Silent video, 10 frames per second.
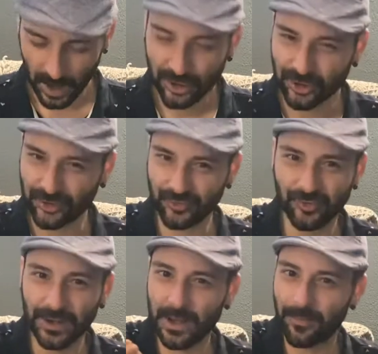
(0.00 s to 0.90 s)

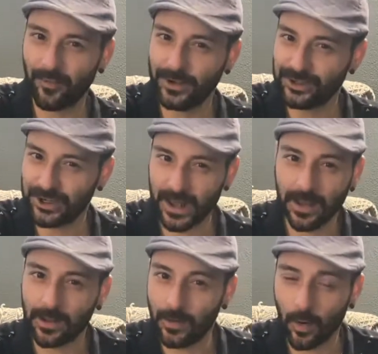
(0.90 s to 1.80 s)
truly
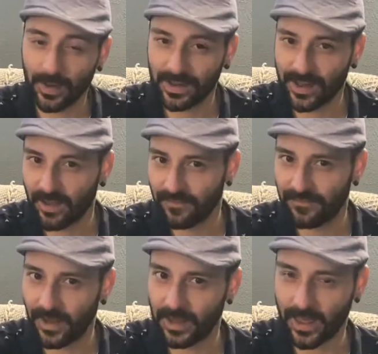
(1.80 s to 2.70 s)
appreciate yourself
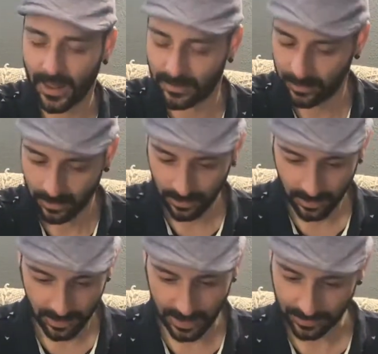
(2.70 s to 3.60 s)
again,
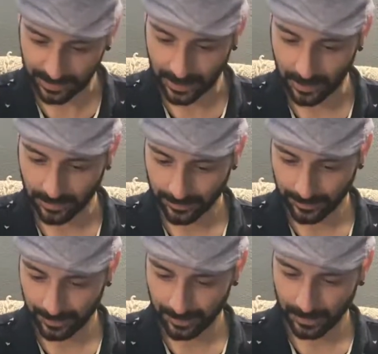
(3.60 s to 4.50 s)
Cancer.
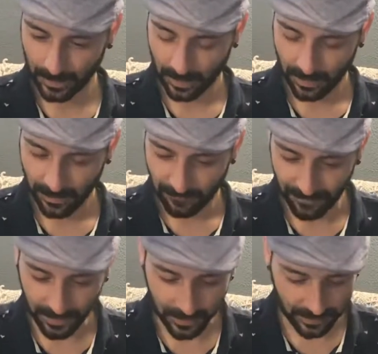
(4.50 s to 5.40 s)
I feel
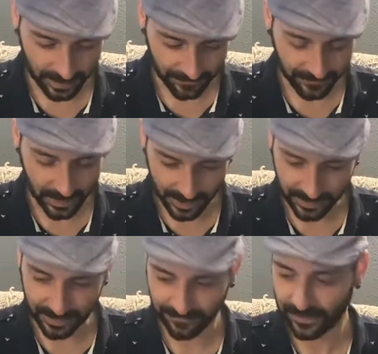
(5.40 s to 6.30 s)
like you guys are
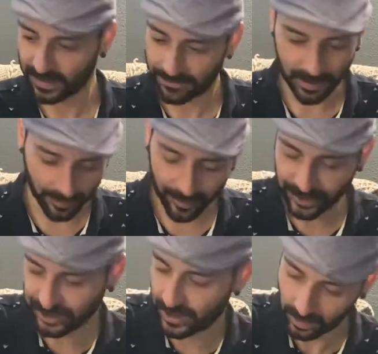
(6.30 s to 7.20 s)
definitely going to be
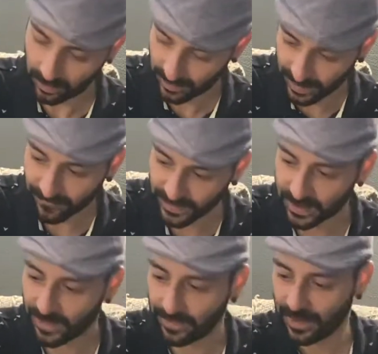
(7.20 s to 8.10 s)
appreciating yourselves
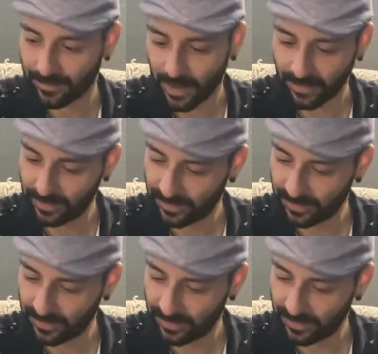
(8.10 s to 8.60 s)
again this month.